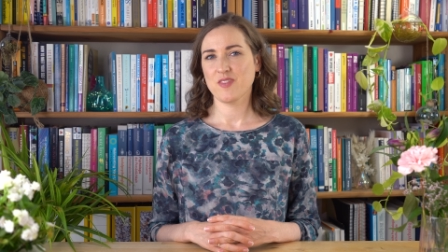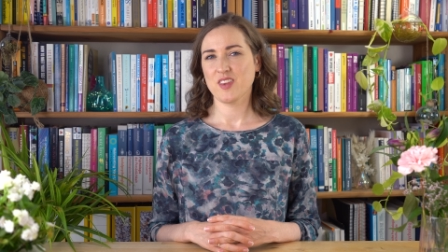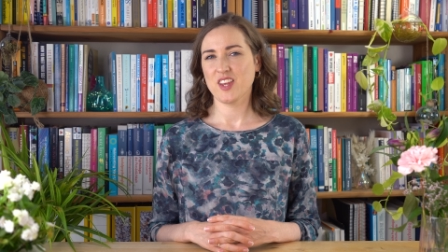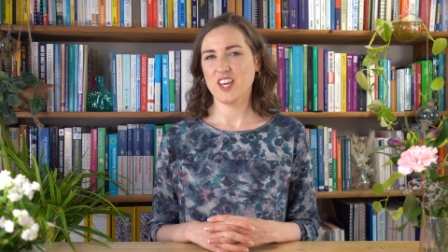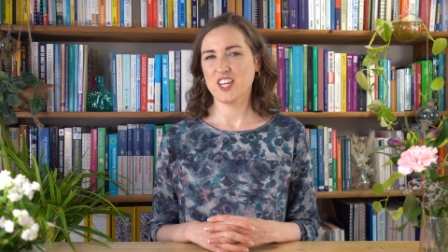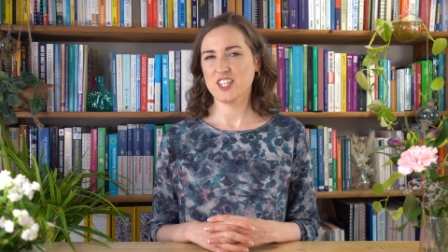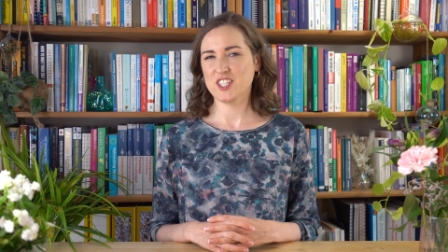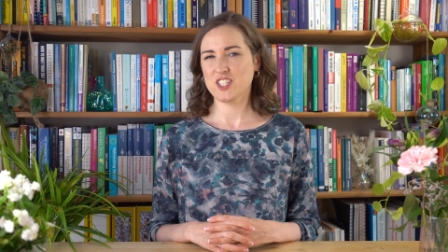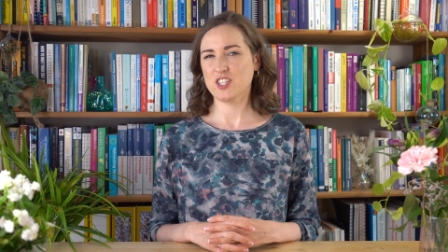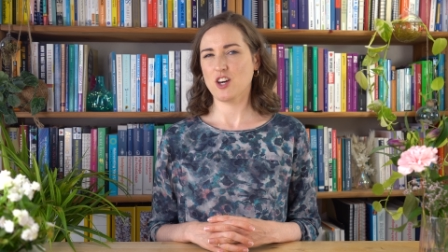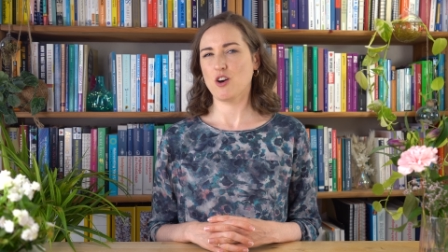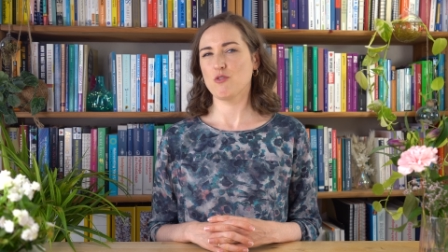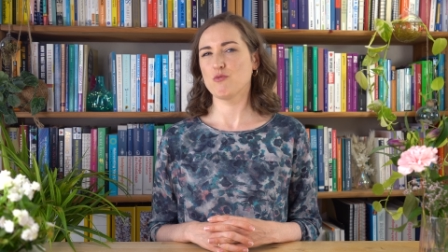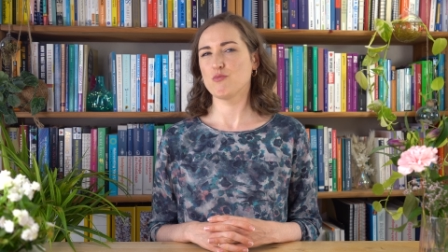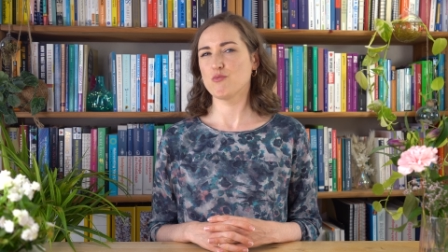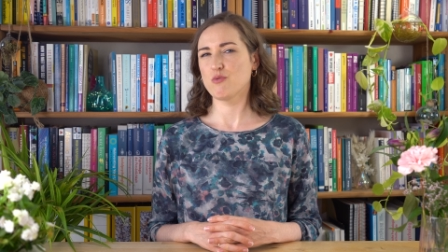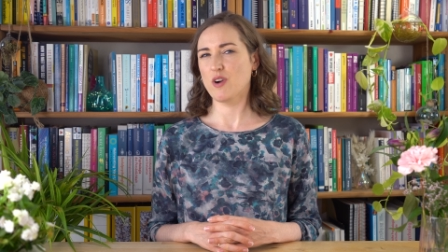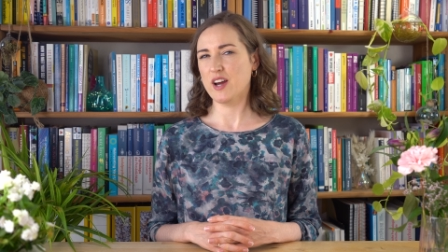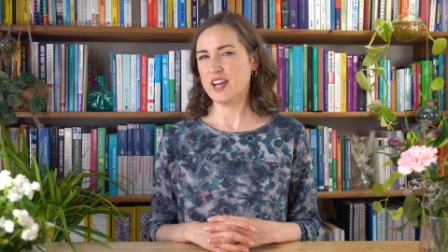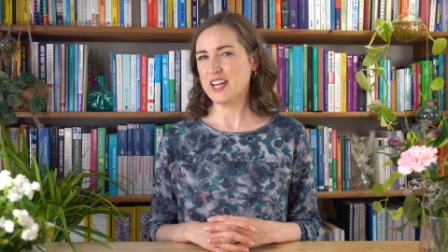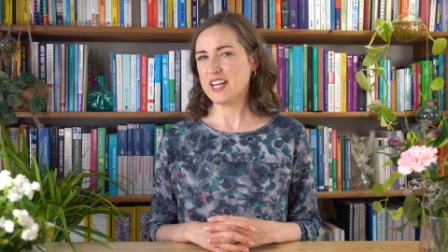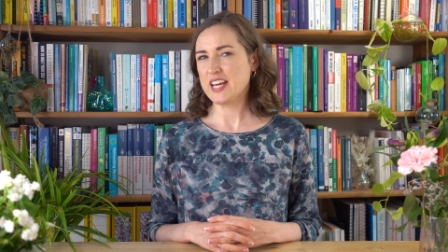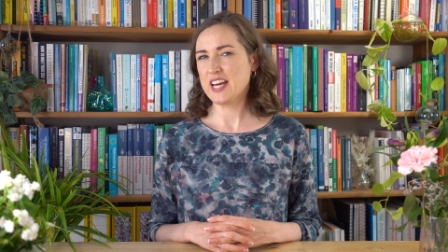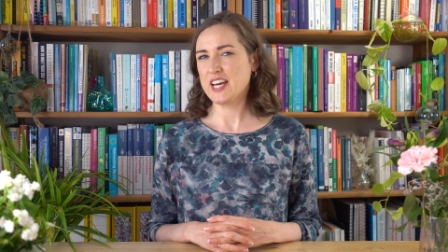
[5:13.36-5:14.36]
It's a
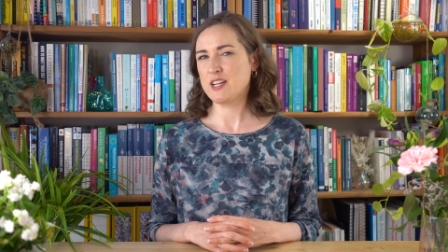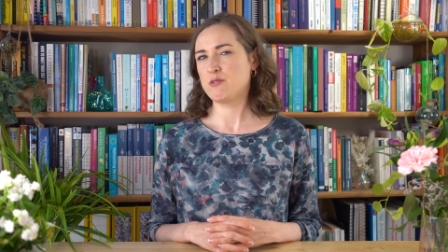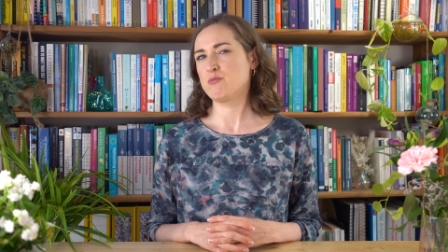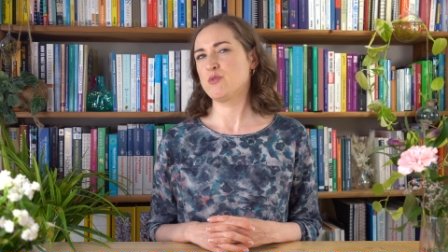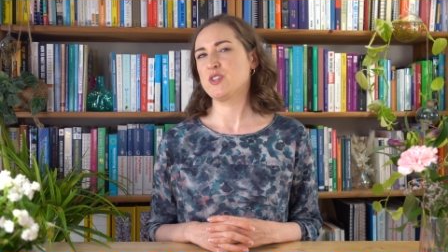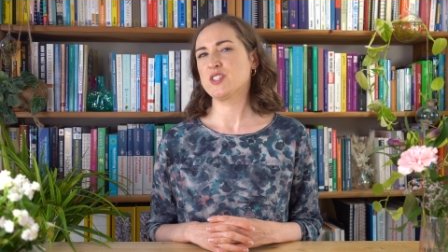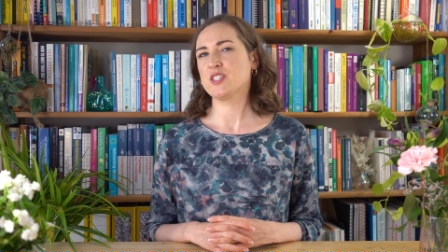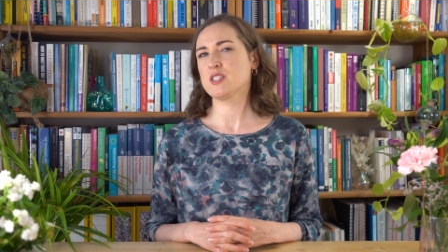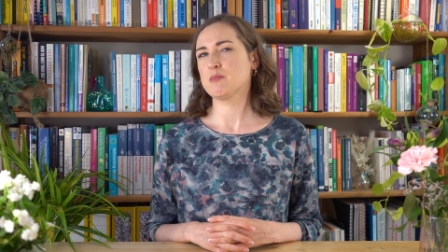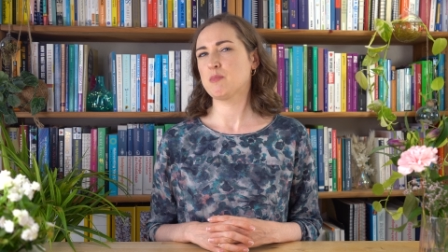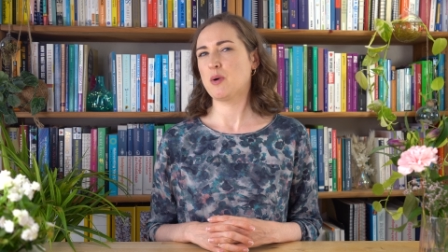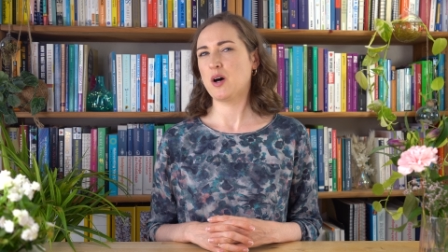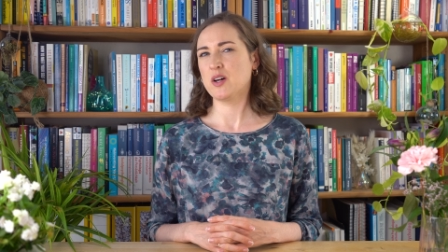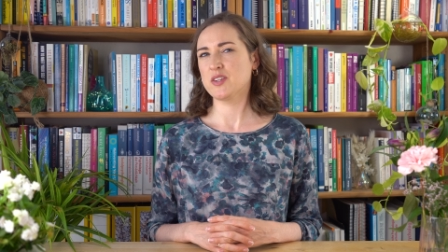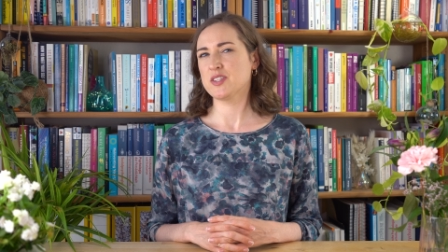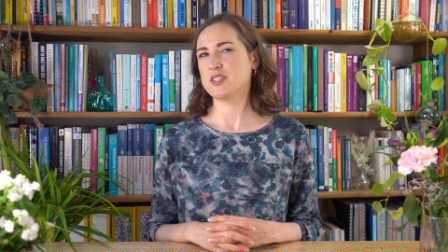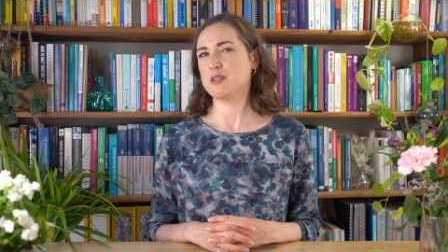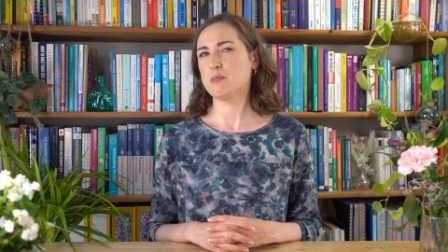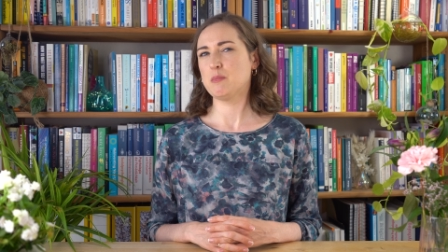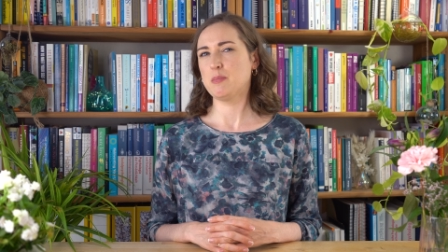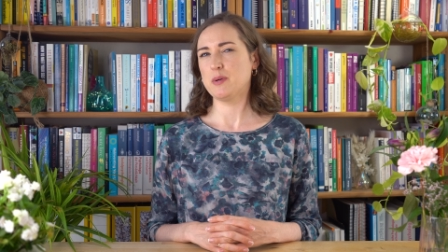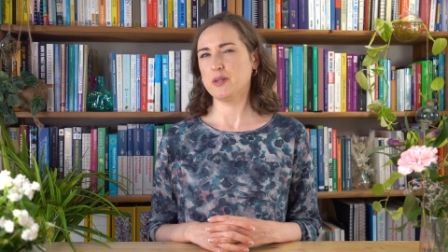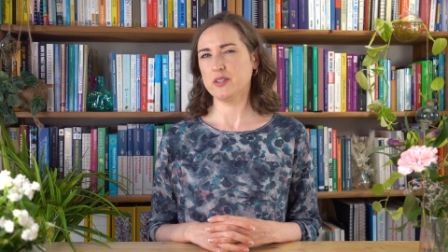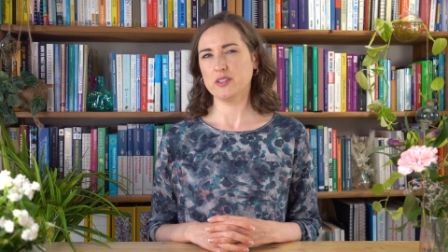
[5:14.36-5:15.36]
right and
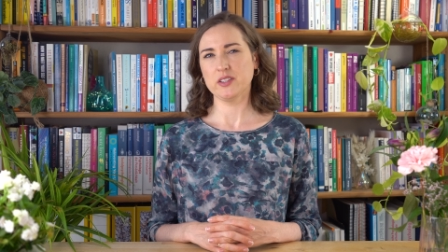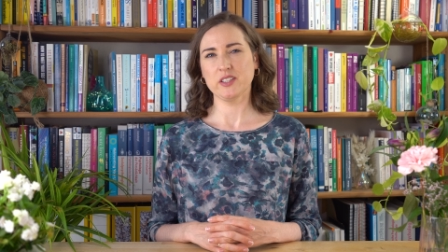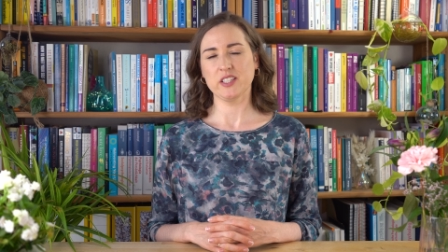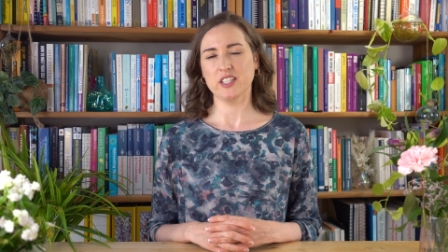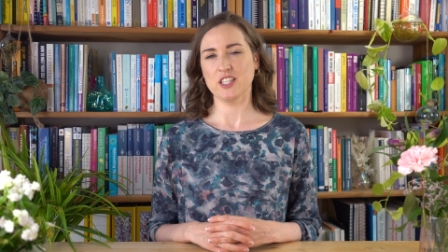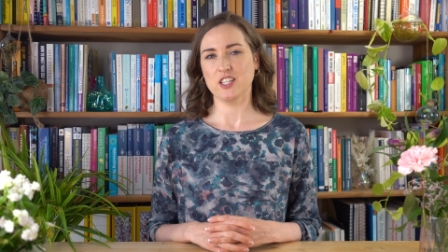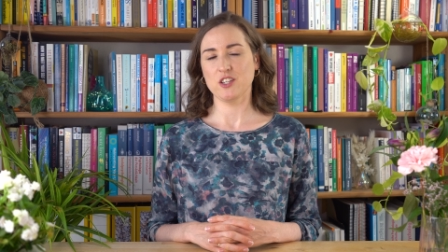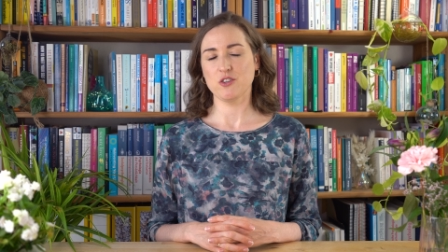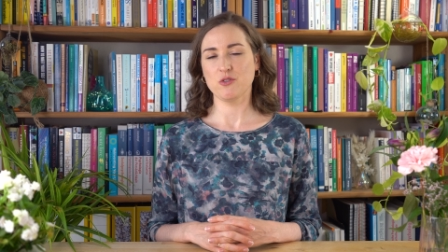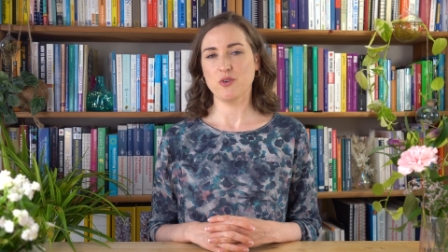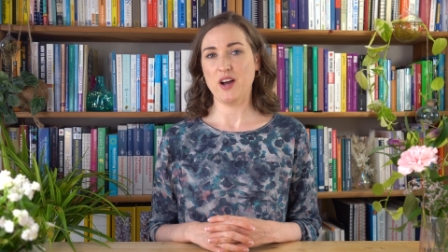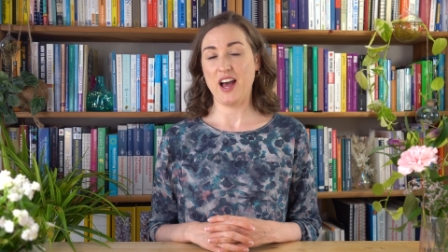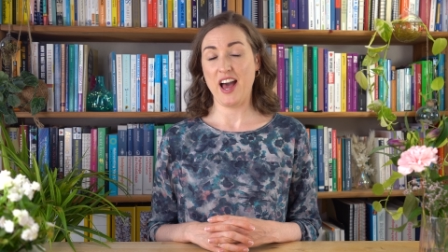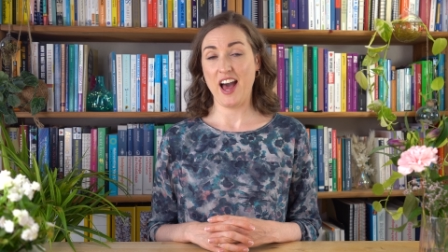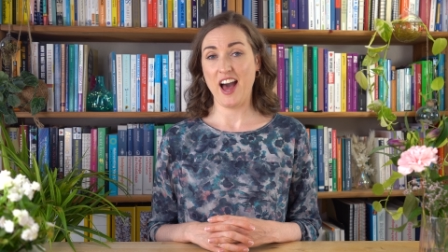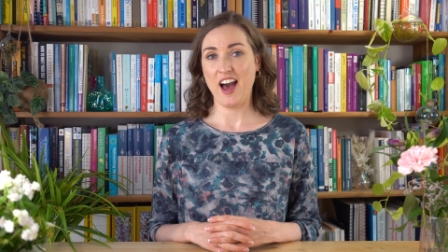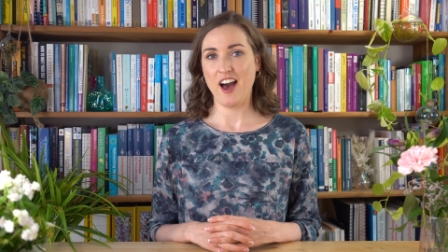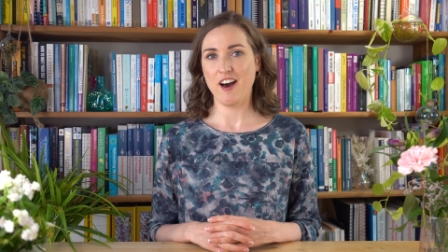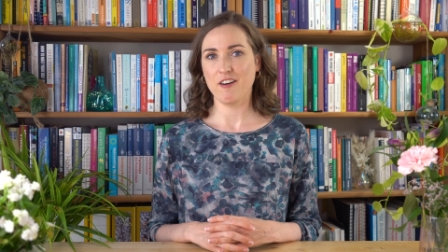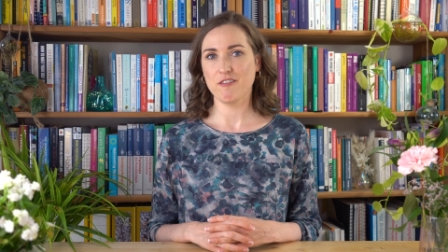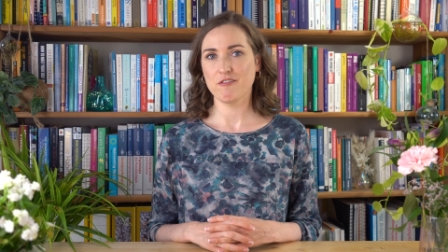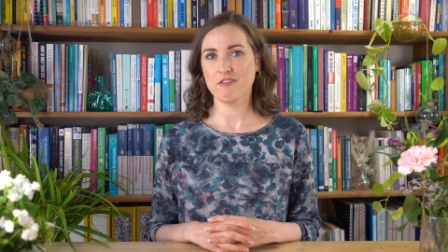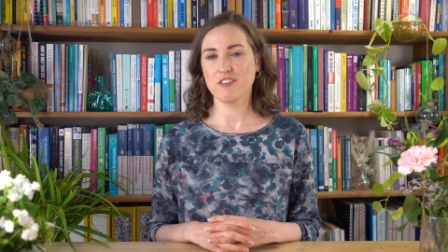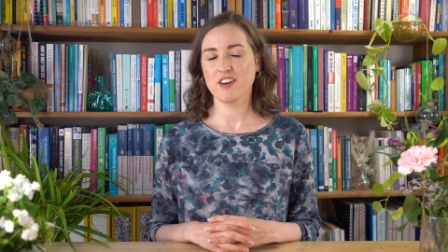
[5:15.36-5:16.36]
responsibility you
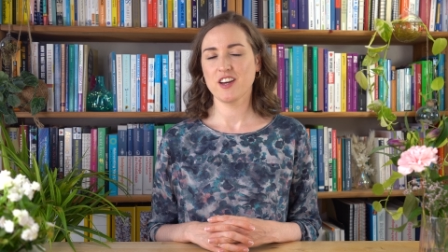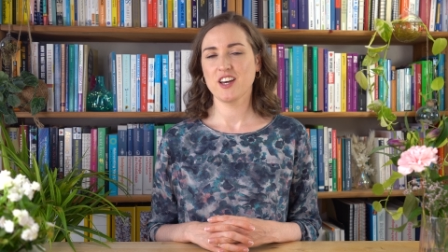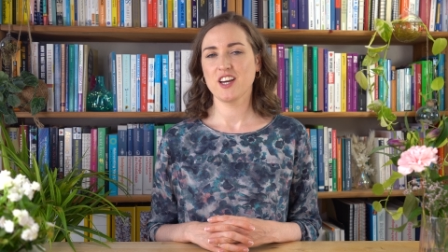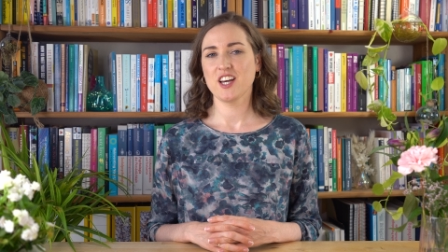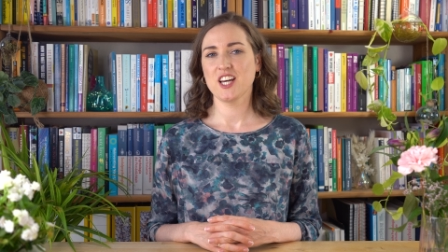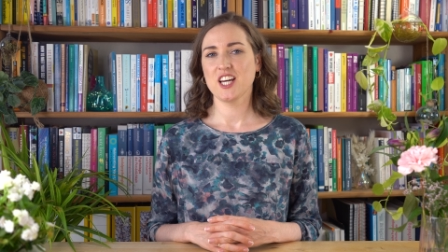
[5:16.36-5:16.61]
have